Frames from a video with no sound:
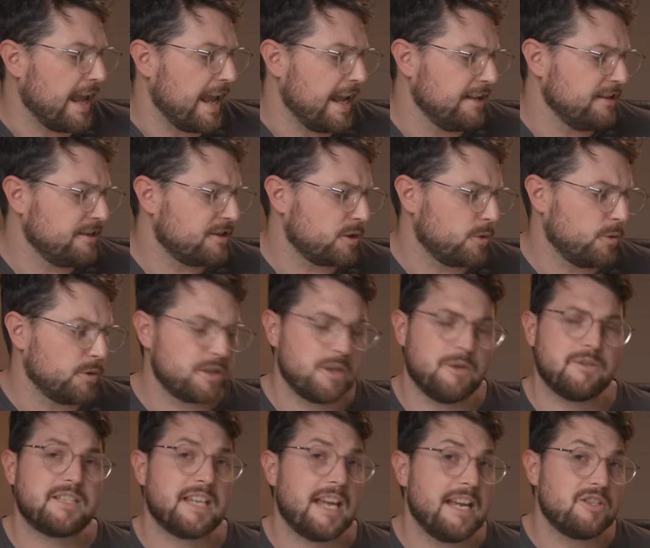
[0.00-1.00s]
And
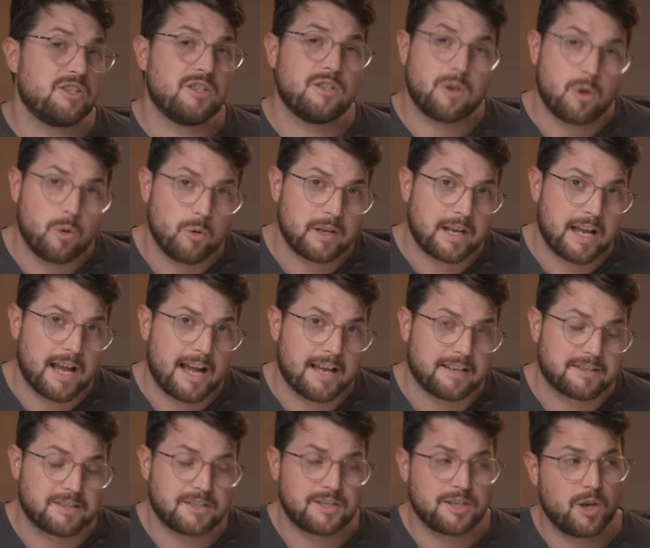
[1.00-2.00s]
also it's aged in quarter
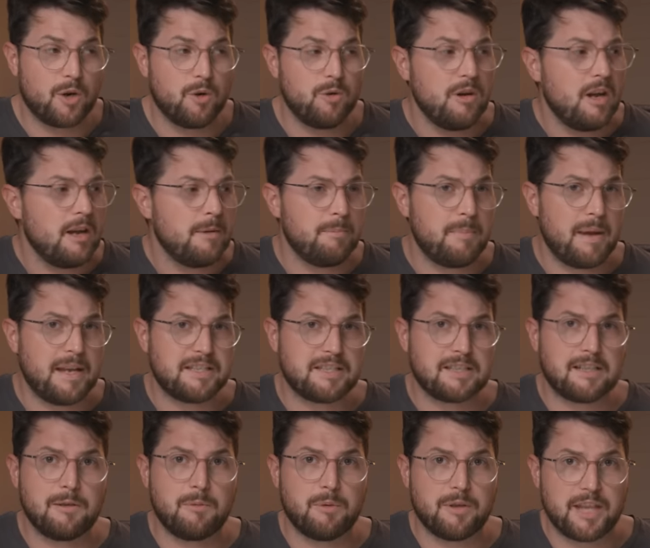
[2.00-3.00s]
casks. So
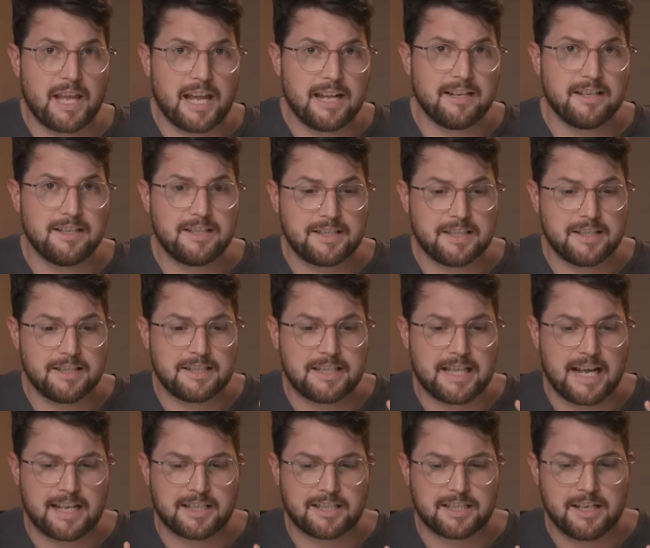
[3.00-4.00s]
basically what that is
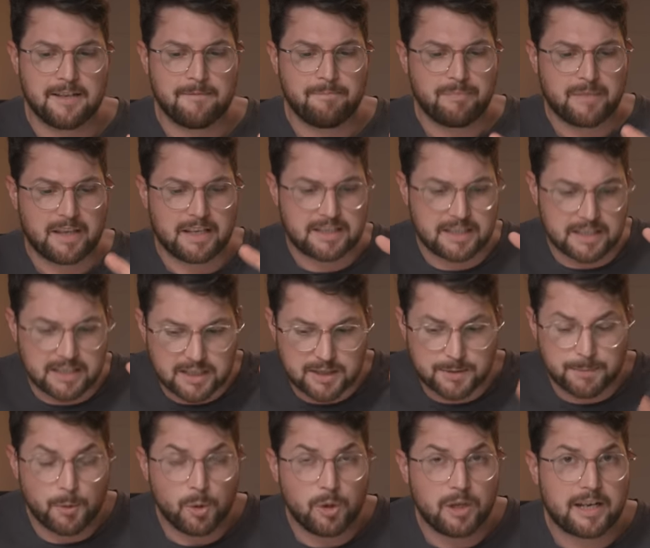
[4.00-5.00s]
that it's these
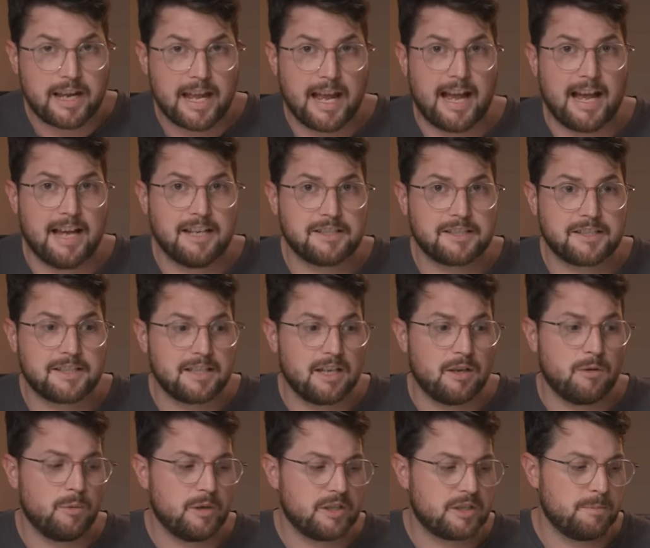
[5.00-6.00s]
smaller
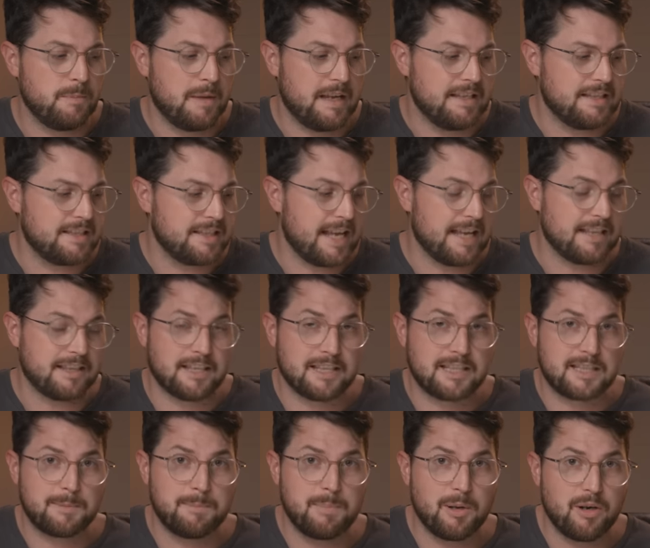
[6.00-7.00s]
casks, which means that the
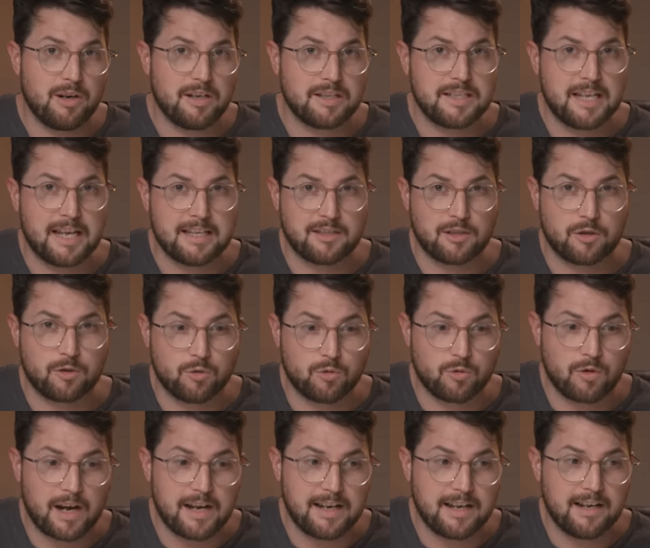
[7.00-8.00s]
spirit has a
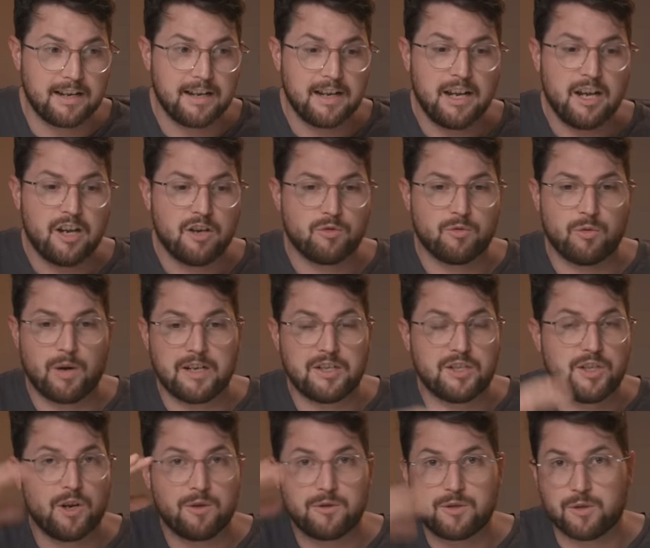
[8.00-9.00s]
greater
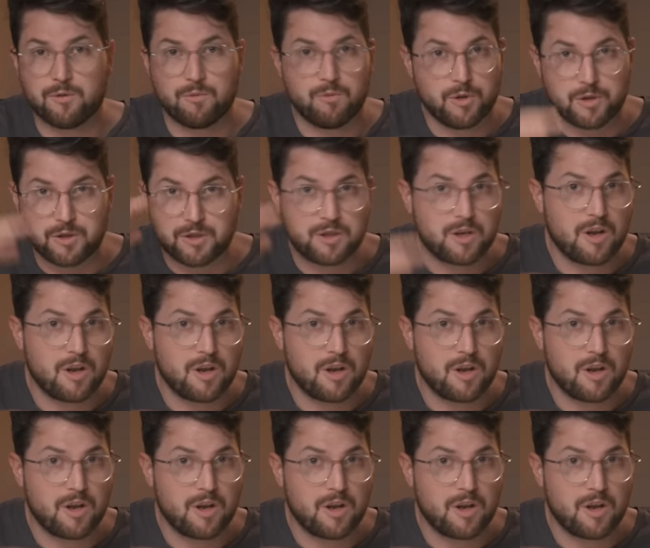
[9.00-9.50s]
ratio to wood